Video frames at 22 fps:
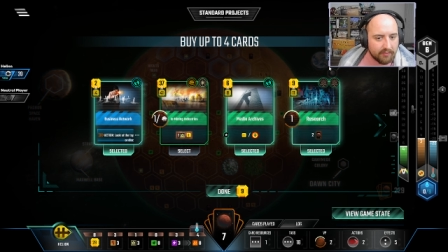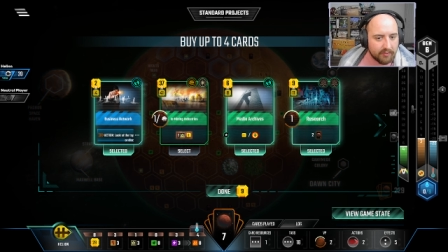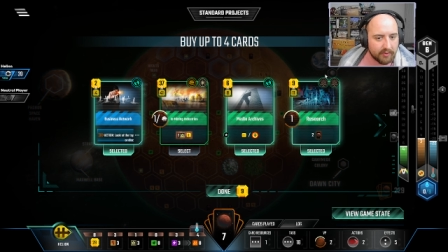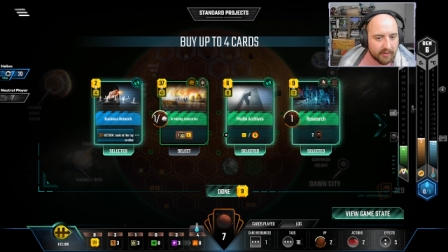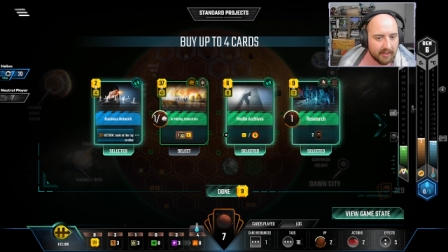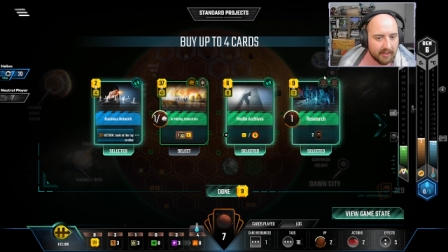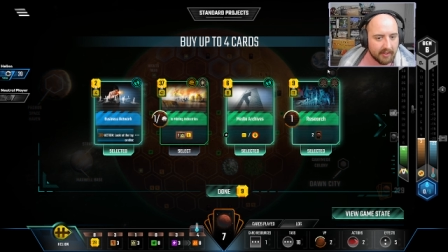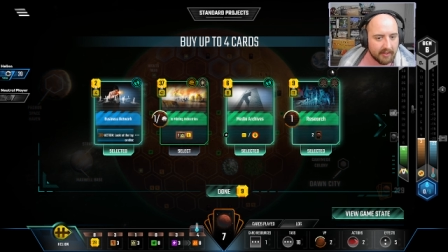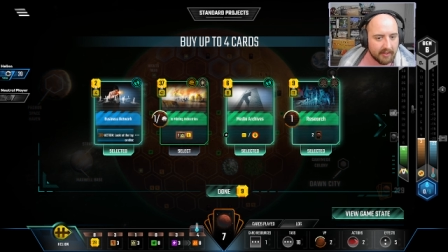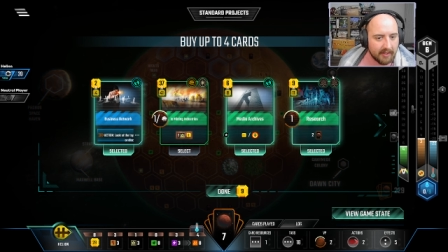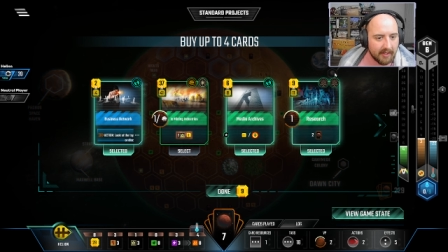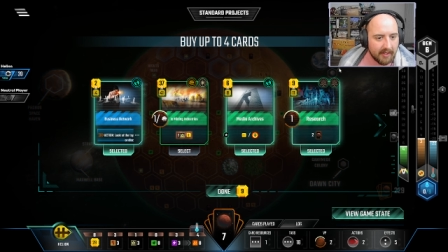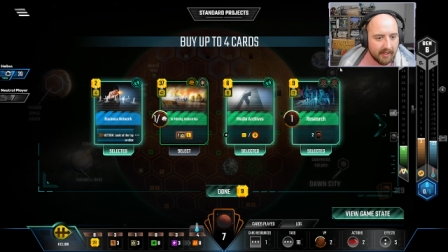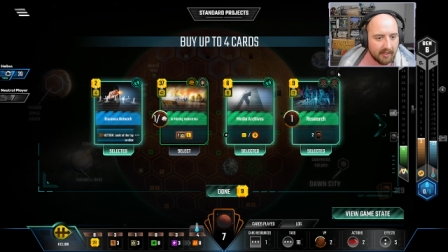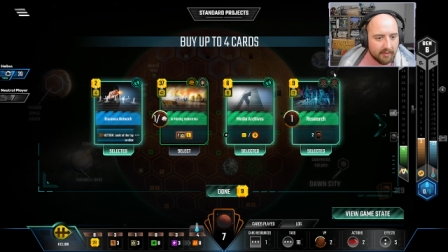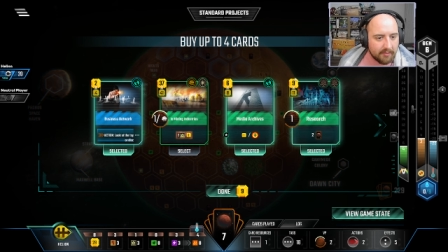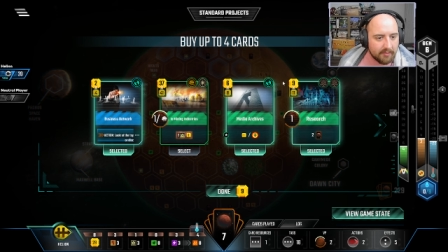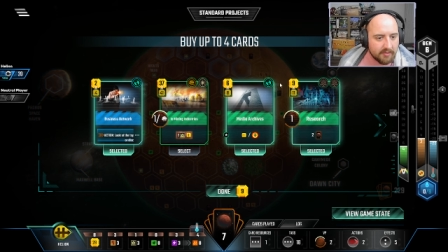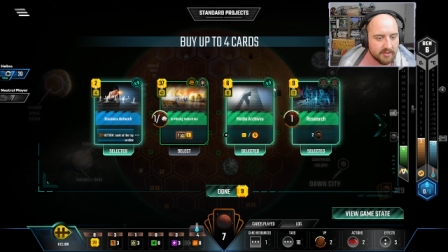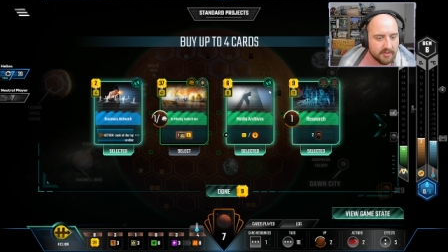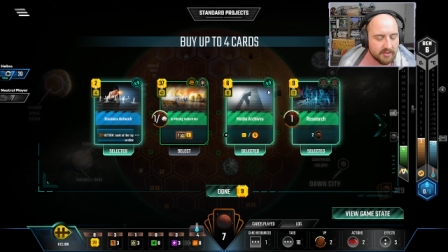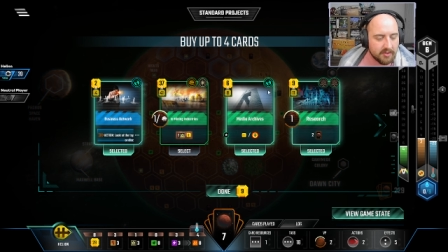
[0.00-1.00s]
we're getting
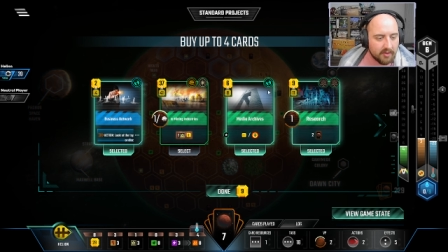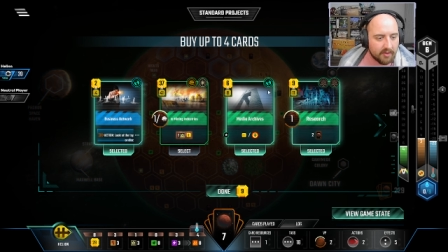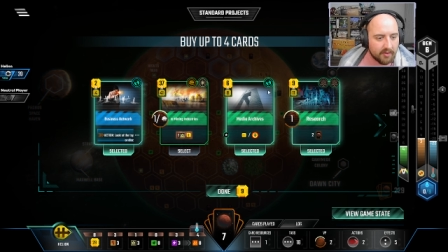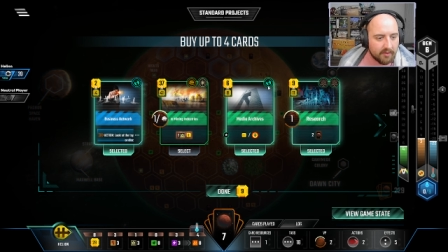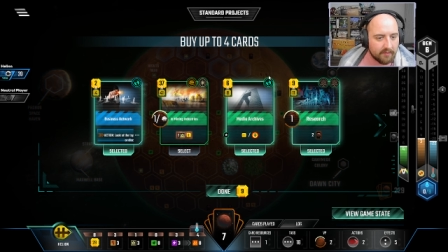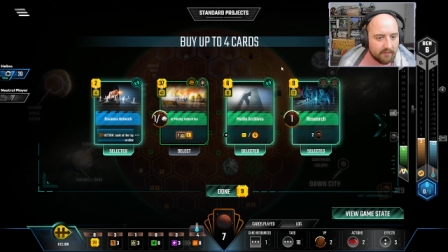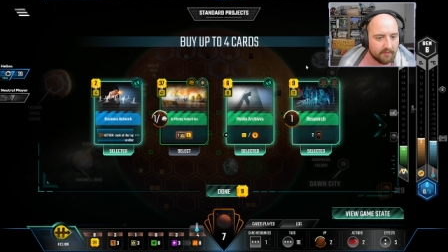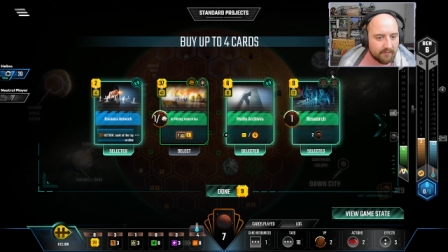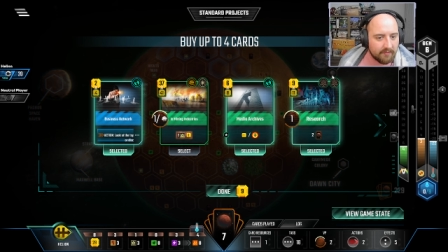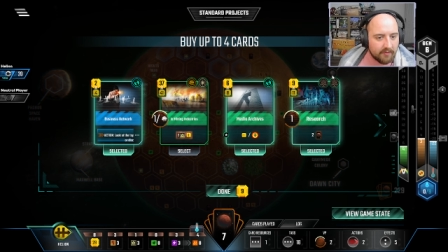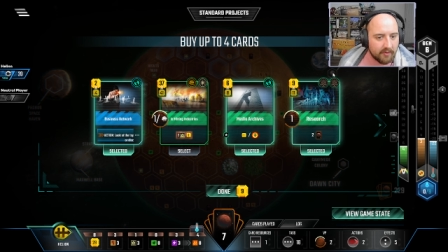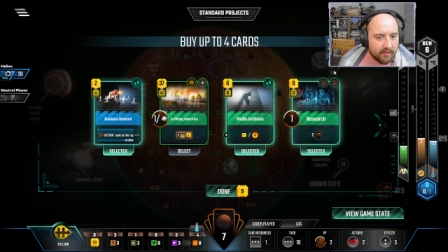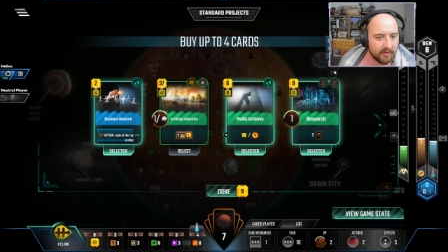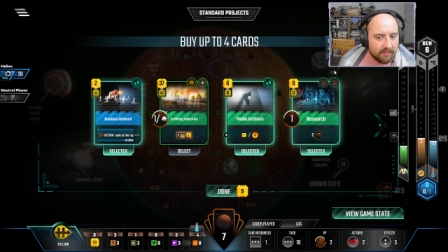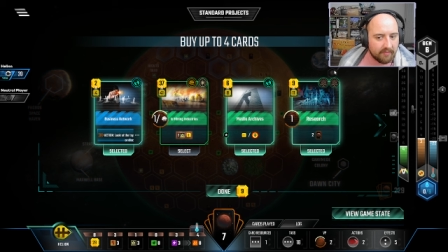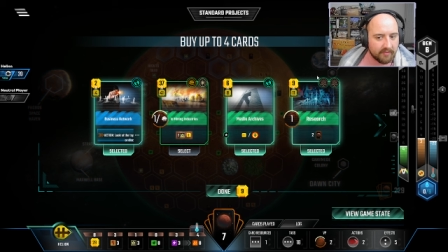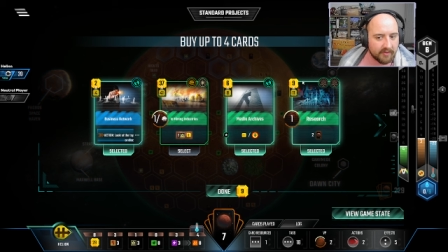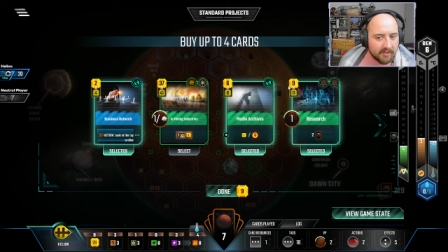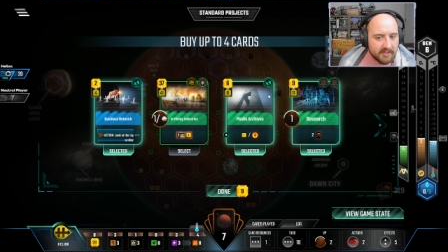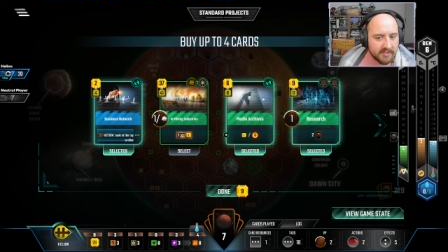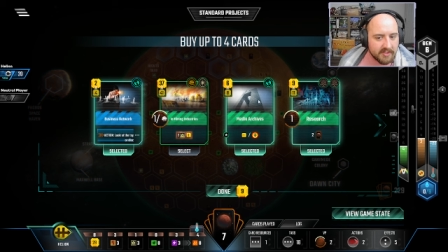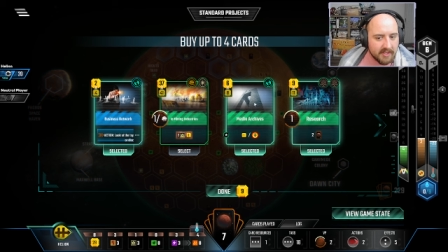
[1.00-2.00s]
animals or for
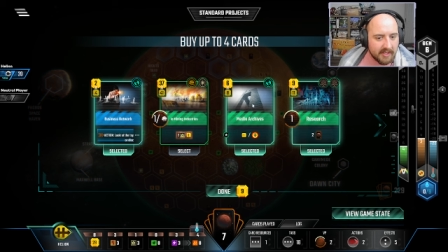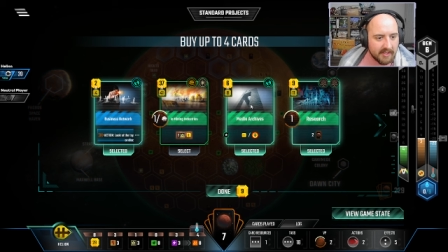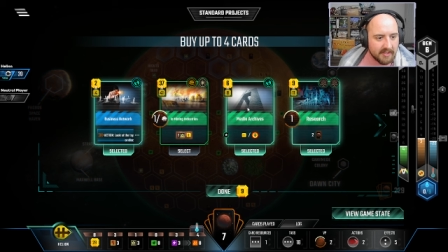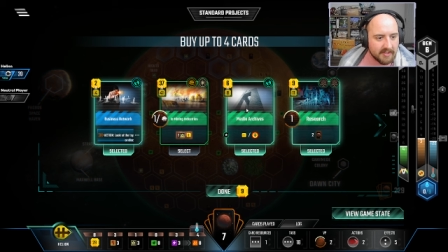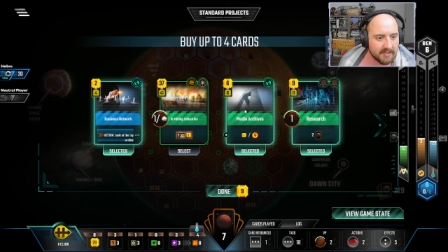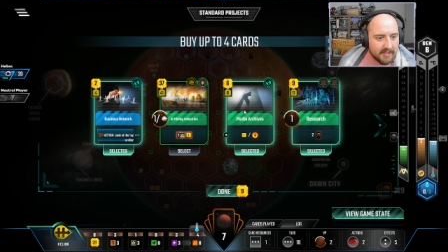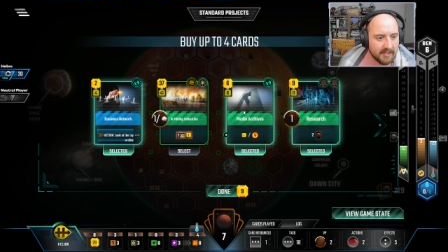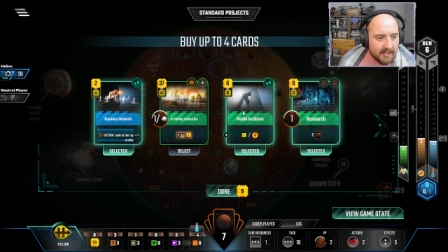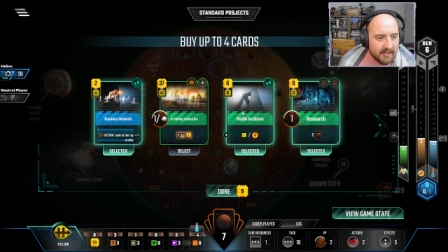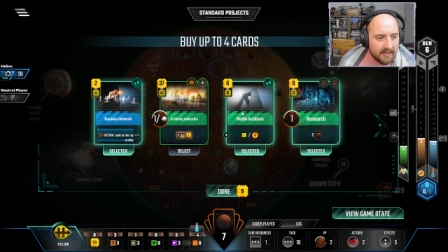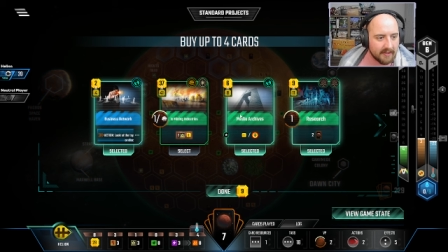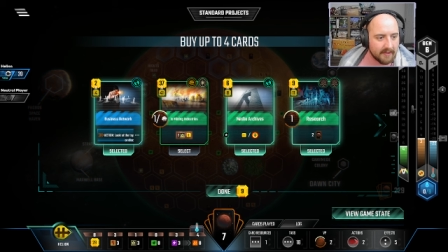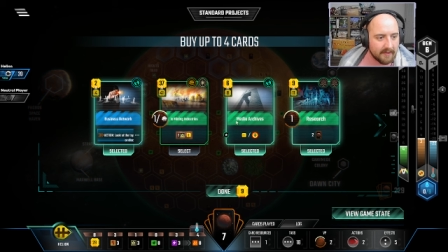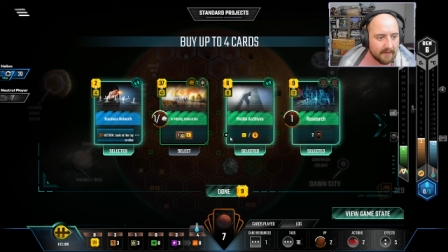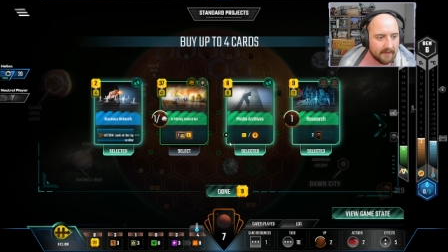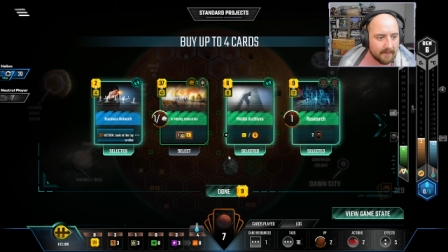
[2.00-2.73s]
every science tag.